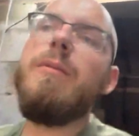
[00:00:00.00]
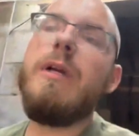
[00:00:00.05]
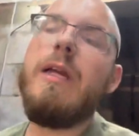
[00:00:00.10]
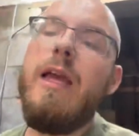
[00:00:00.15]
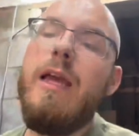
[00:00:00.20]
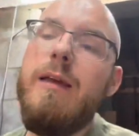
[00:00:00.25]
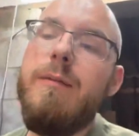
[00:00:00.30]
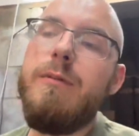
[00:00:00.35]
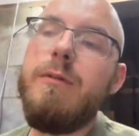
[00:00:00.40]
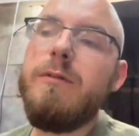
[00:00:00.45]

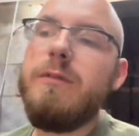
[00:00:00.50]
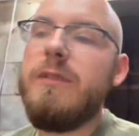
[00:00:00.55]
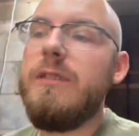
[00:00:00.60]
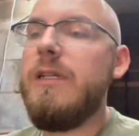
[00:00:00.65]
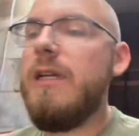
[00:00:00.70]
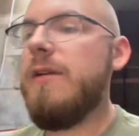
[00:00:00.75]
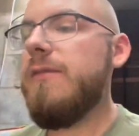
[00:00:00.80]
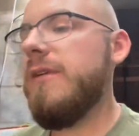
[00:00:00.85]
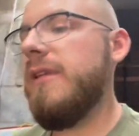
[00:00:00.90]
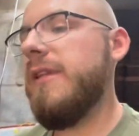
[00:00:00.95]
cables and
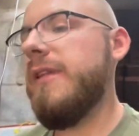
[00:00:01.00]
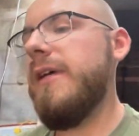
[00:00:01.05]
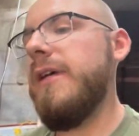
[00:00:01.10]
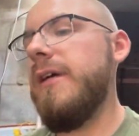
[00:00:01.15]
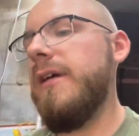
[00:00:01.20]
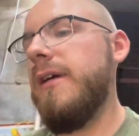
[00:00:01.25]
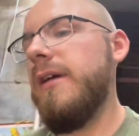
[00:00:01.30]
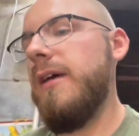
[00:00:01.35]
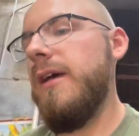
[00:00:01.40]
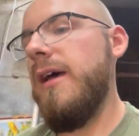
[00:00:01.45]

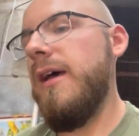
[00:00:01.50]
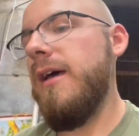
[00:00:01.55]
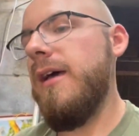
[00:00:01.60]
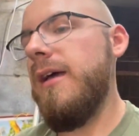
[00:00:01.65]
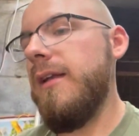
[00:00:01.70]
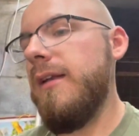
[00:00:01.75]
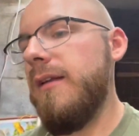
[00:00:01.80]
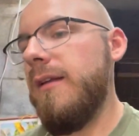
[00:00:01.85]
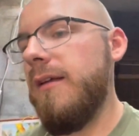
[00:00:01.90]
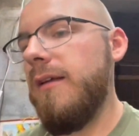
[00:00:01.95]
everything,
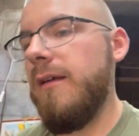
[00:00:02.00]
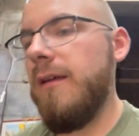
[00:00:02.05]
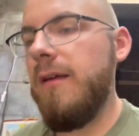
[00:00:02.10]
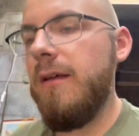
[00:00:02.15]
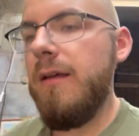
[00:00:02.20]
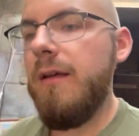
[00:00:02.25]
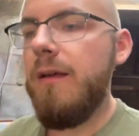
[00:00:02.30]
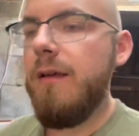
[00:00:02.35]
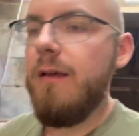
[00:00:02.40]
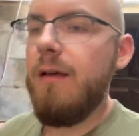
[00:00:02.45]
and
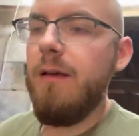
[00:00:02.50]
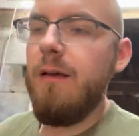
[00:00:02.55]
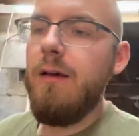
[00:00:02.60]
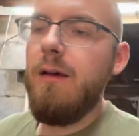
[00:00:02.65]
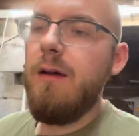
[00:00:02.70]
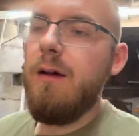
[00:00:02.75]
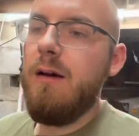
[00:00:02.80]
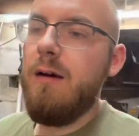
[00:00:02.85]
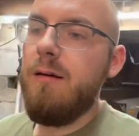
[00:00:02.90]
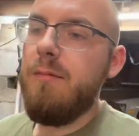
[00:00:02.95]

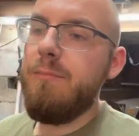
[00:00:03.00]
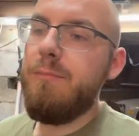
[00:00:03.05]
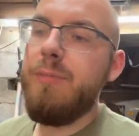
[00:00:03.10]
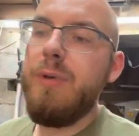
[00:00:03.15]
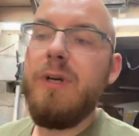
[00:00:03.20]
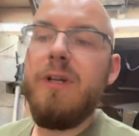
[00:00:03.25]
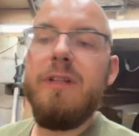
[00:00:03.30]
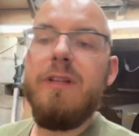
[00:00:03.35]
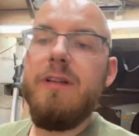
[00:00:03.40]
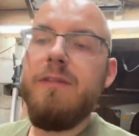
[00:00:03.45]

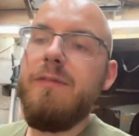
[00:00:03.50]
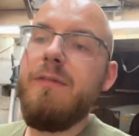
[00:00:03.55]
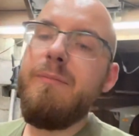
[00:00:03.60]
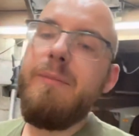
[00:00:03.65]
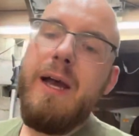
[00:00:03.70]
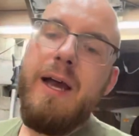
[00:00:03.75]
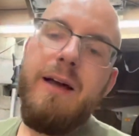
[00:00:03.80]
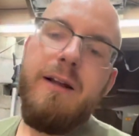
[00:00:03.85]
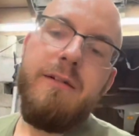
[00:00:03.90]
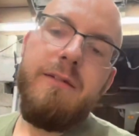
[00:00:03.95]
put a different
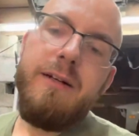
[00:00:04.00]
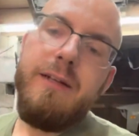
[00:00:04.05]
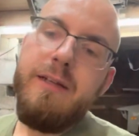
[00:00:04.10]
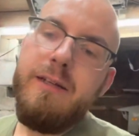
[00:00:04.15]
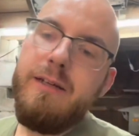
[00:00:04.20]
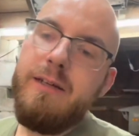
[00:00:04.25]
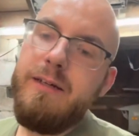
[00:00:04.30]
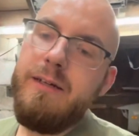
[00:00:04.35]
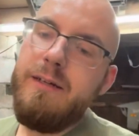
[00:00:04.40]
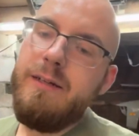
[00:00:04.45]
battery in
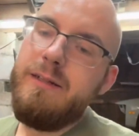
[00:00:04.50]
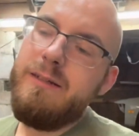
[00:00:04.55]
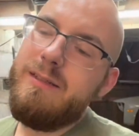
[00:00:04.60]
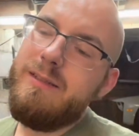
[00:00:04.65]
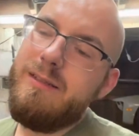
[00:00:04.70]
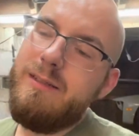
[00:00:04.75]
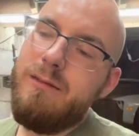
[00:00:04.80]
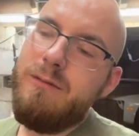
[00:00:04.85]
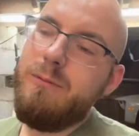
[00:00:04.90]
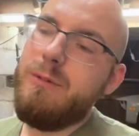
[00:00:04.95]
it, and it
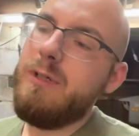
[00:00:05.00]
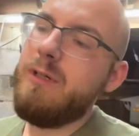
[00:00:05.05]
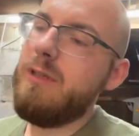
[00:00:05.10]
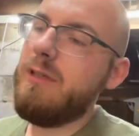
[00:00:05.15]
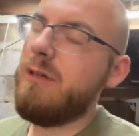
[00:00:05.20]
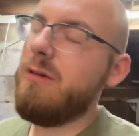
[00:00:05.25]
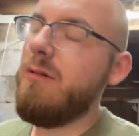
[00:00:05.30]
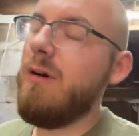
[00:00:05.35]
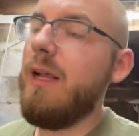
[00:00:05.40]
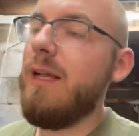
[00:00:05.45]
still wanted to
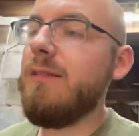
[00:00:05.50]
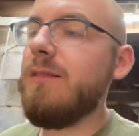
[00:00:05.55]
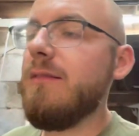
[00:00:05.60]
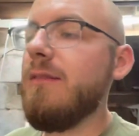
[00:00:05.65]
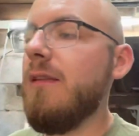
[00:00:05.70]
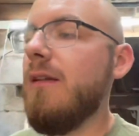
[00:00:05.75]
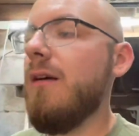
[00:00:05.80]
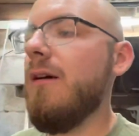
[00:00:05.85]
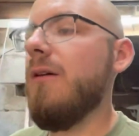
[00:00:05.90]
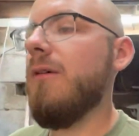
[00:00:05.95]
crank
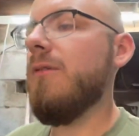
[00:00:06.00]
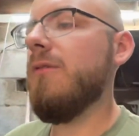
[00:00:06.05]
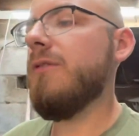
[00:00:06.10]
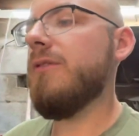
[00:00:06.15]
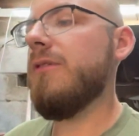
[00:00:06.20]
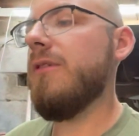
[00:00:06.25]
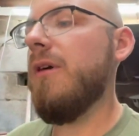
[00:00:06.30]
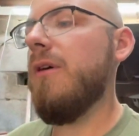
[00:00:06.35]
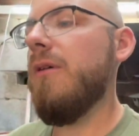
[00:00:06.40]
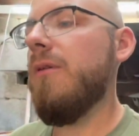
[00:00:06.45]
slow.
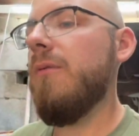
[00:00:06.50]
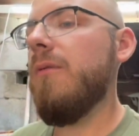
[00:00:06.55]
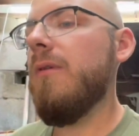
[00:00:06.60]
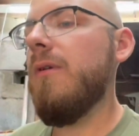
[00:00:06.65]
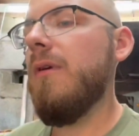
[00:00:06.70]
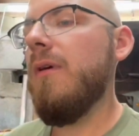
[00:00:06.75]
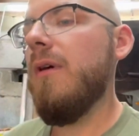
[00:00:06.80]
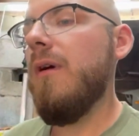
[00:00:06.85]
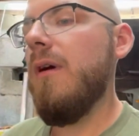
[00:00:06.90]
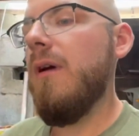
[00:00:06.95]
So
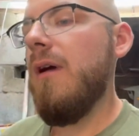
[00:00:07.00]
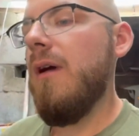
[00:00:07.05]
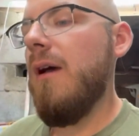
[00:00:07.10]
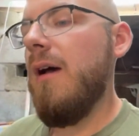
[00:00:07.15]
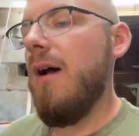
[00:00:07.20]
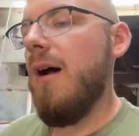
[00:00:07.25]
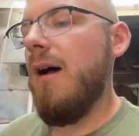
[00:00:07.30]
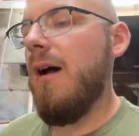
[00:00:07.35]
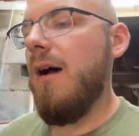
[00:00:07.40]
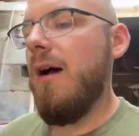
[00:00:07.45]

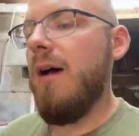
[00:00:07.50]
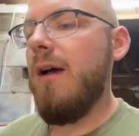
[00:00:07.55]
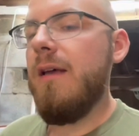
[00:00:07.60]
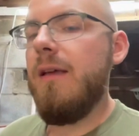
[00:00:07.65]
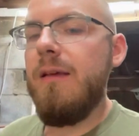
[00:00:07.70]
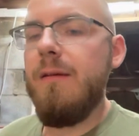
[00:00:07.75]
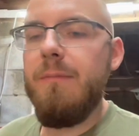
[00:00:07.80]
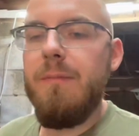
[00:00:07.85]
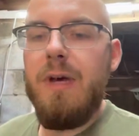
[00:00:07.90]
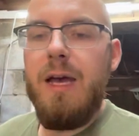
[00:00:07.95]

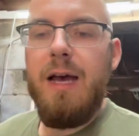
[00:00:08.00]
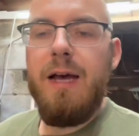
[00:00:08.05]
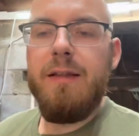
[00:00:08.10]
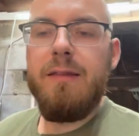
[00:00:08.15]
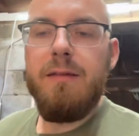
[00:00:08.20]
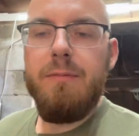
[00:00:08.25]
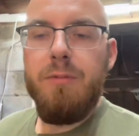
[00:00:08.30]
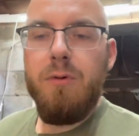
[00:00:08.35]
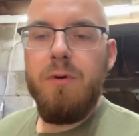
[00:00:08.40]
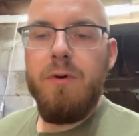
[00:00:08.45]
I'm at
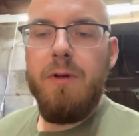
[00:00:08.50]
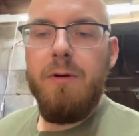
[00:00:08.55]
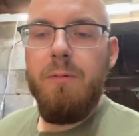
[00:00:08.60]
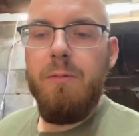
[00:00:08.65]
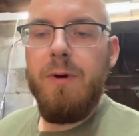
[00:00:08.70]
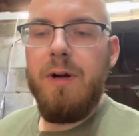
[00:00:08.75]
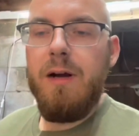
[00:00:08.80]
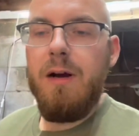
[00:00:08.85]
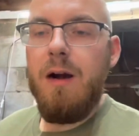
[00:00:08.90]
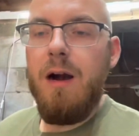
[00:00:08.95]
the point
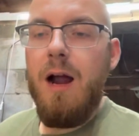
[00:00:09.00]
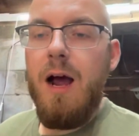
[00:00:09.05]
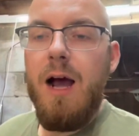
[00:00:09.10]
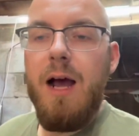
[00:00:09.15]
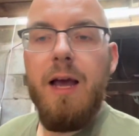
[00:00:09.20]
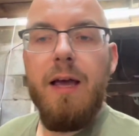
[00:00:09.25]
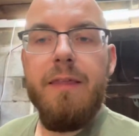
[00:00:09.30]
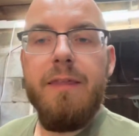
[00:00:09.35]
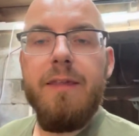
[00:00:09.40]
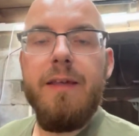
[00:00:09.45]
where
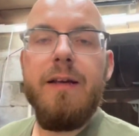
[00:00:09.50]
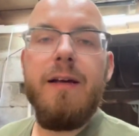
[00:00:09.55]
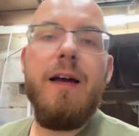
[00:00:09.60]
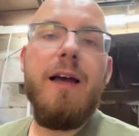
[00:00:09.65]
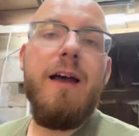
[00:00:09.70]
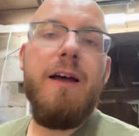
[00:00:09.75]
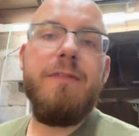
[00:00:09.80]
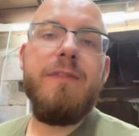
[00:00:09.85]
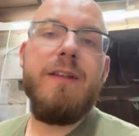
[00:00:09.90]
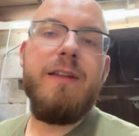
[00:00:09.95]
I think I
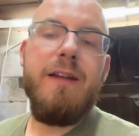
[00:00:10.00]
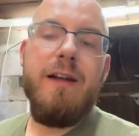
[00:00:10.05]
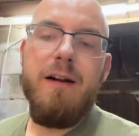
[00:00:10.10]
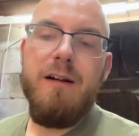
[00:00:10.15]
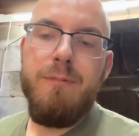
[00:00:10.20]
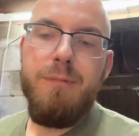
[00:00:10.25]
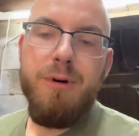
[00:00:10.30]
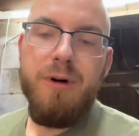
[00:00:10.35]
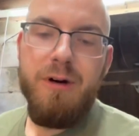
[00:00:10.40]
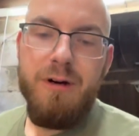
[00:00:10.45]
have to tear
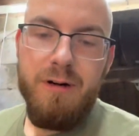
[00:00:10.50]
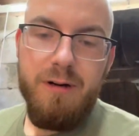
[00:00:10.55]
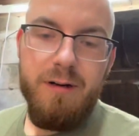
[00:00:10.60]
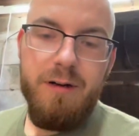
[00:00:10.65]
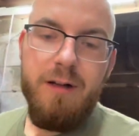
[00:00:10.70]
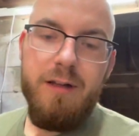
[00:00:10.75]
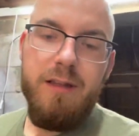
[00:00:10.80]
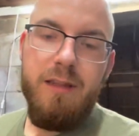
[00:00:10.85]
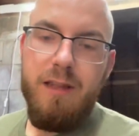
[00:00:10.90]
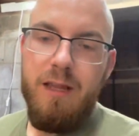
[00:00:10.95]
apart
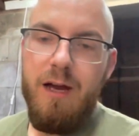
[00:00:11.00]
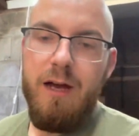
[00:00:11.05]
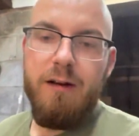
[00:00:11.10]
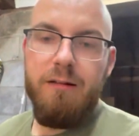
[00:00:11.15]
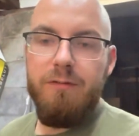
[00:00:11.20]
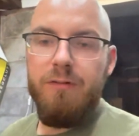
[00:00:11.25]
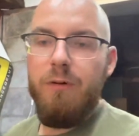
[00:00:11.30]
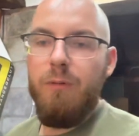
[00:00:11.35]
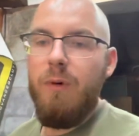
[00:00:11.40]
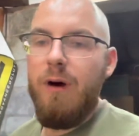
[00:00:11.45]
a lot
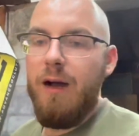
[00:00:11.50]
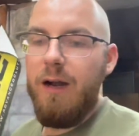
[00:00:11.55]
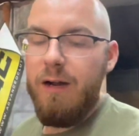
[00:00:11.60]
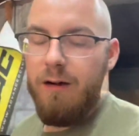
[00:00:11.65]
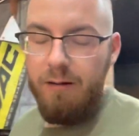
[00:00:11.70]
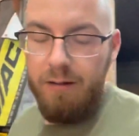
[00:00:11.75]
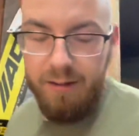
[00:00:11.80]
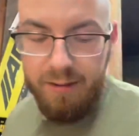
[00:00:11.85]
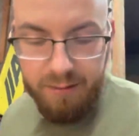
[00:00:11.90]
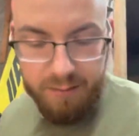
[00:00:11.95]
of the
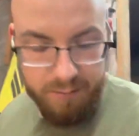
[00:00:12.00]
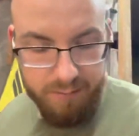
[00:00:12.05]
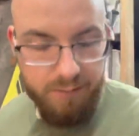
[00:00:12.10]
wiring,